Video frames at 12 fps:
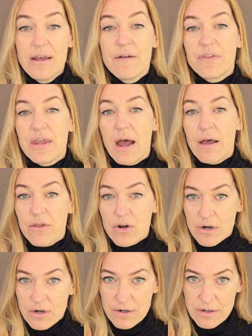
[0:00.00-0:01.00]
The
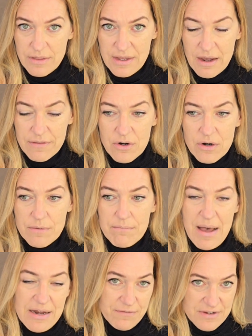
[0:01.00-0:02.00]
other
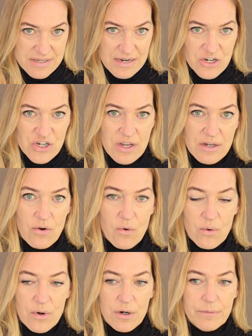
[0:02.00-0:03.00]
manifestation
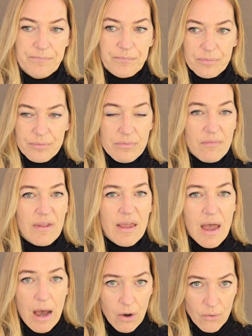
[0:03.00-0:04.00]
or
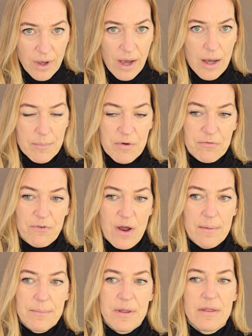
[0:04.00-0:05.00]
outcome
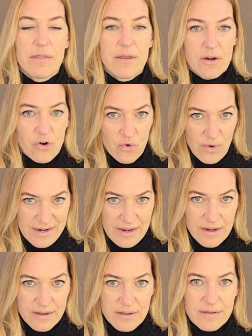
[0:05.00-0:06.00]
from the
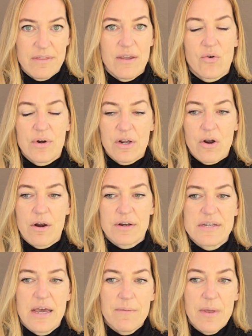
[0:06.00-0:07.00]
critic
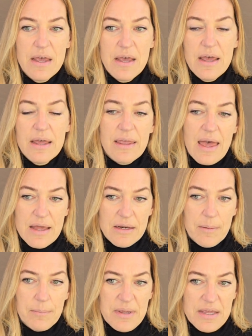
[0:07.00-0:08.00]
archetype,
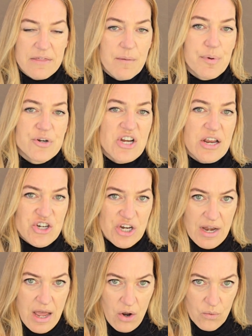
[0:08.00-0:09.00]
can be the
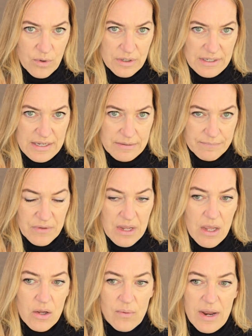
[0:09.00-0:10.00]
projection outwardly,
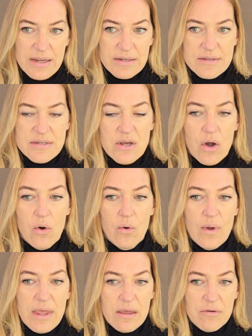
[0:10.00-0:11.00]
right?
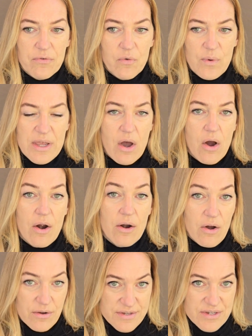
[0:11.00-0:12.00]
So if we
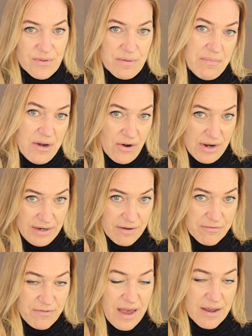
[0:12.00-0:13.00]
are also the mirroring
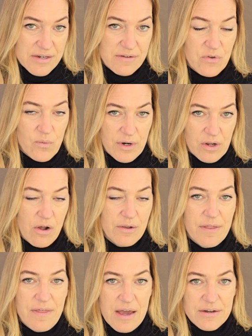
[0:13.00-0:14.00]
effect, if you want to call
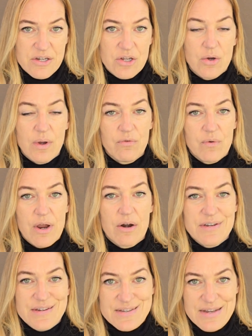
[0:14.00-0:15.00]
it that too, if we
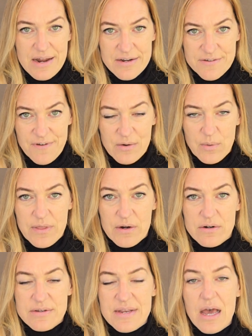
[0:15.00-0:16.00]
are dissatisfied within
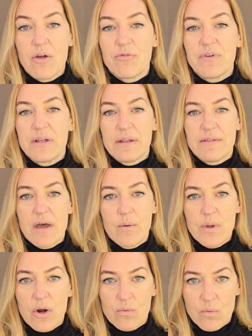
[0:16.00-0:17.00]
ourselves, feeling that
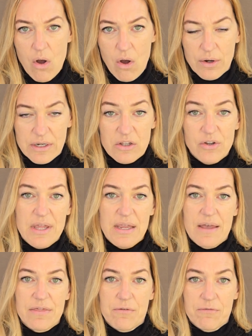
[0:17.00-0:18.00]
we are wrong and
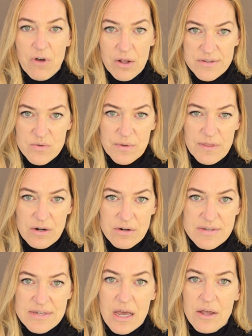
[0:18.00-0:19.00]
looking at the faults within
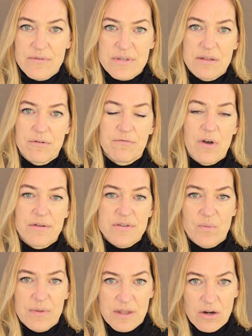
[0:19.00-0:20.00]
ourselves and the
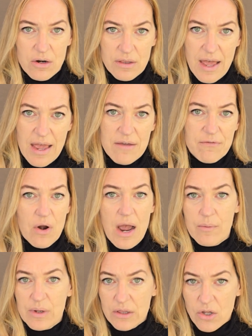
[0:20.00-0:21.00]
faults within our life, or
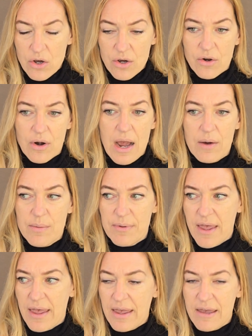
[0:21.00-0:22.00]
how we look, or how we
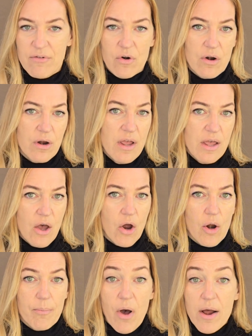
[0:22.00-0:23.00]
behave, or
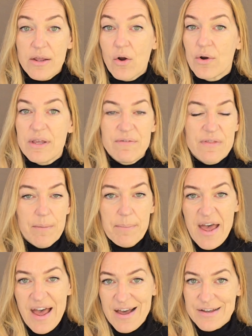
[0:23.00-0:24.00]
our body, or even the
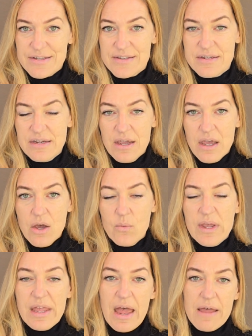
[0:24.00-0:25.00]
past,
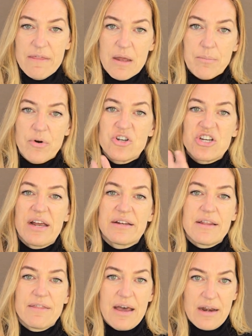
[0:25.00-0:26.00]
we can then
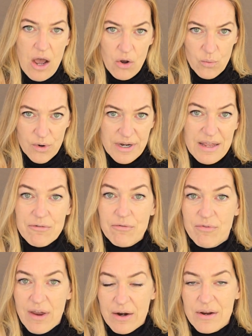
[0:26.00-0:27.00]
project that outward in
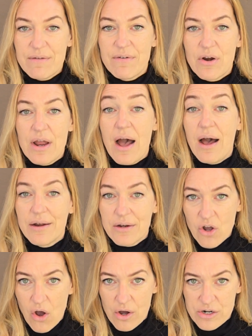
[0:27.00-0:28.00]
very, very
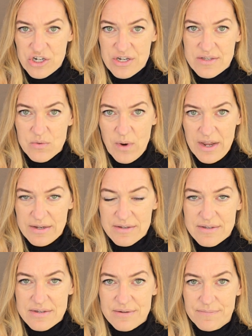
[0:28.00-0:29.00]
unconscious
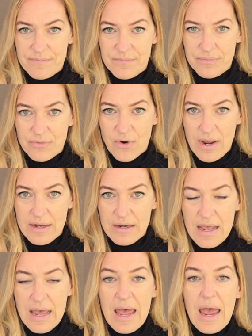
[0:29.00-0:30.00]
ways, right?
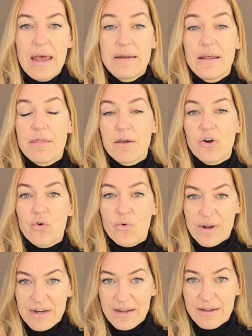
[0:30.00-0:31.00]
And the
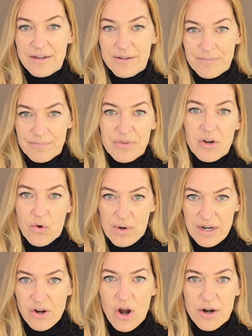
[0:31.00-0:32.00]
critic
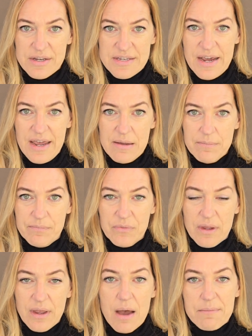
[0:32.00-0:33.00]
archetype
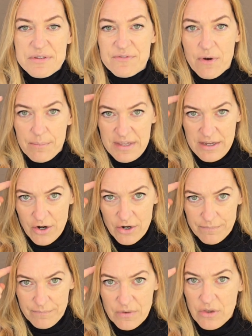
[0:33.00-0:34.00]
comes from
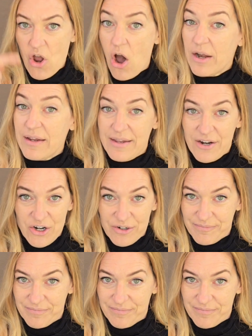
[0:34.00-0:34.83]
here, not here.